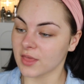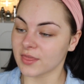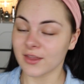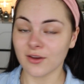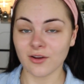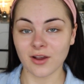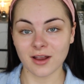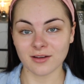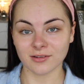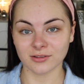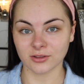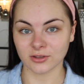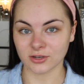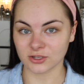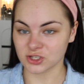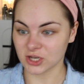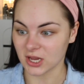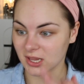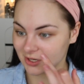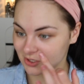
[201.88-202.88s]
there are a lot
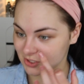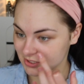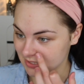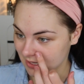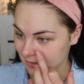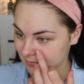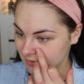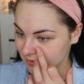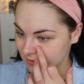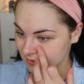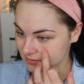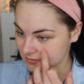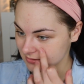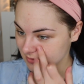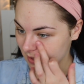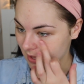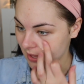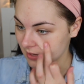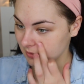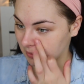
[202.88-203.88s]
of changes happening
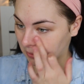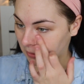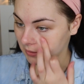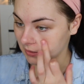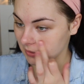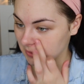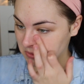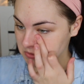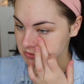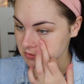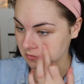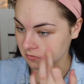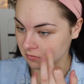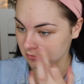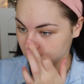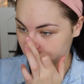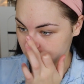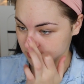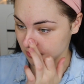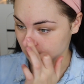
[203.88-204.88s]
inside, and I guess all
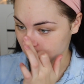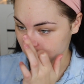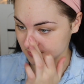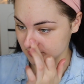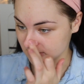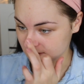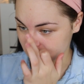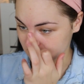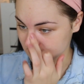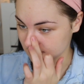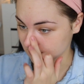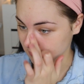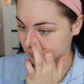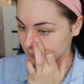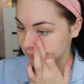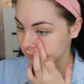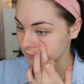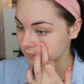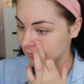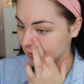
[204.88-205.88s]
the toxins are sort
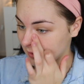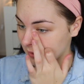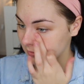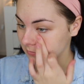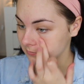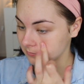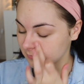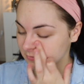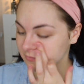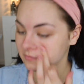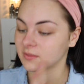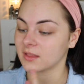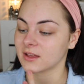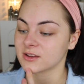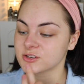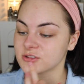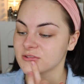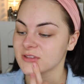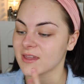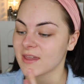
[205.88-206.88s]
of
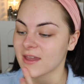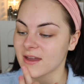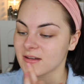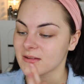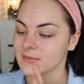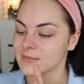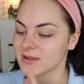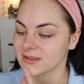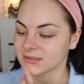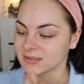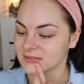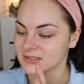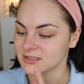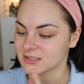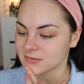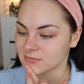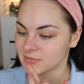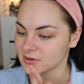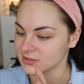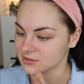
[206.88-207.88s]
flushing out of my
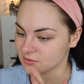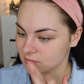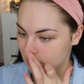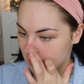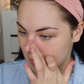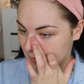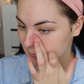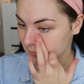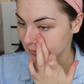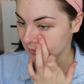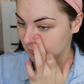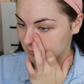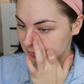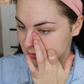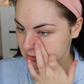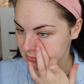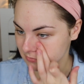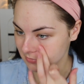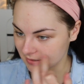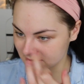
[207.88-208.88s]
system, and it's all coming out
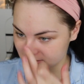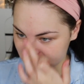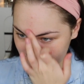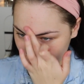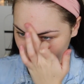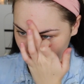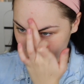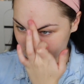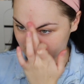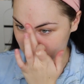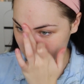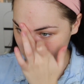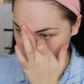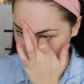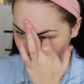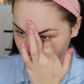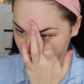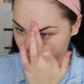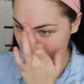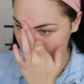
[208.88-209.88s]
onto my skin.
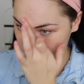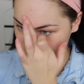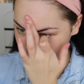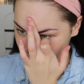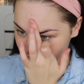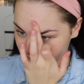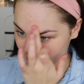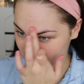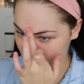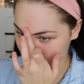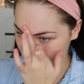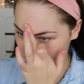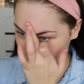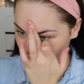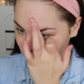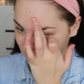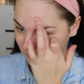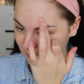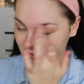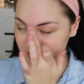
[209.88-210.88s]

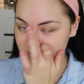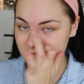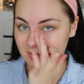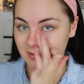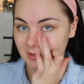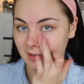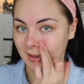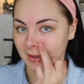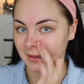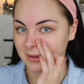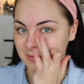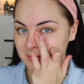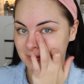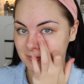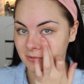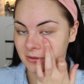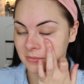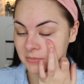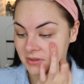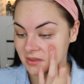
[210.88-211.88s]
So it's okay,
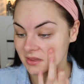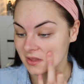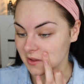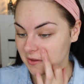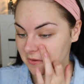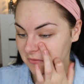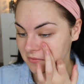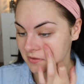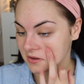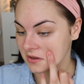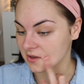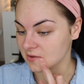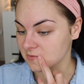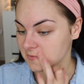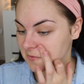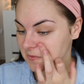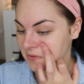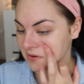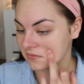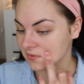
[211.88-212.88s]
it won't be there
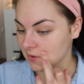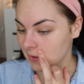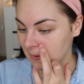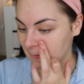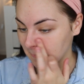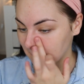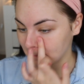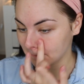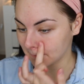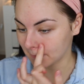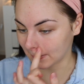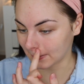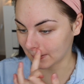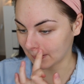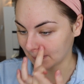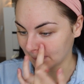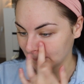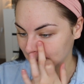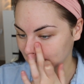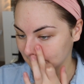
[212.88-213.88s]
forever,
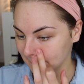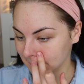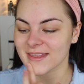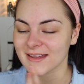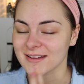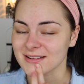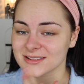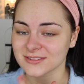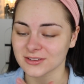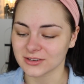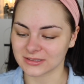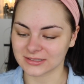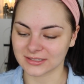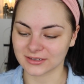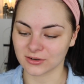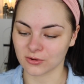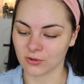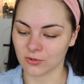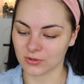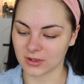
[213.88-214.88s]
but I just gotta let
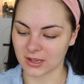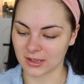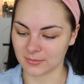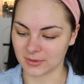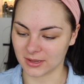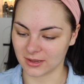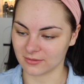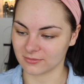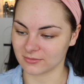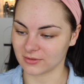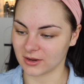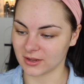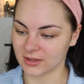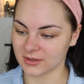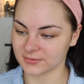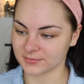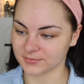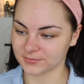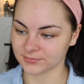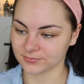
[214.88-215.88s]
it all come out,
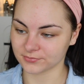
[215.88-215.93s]
right?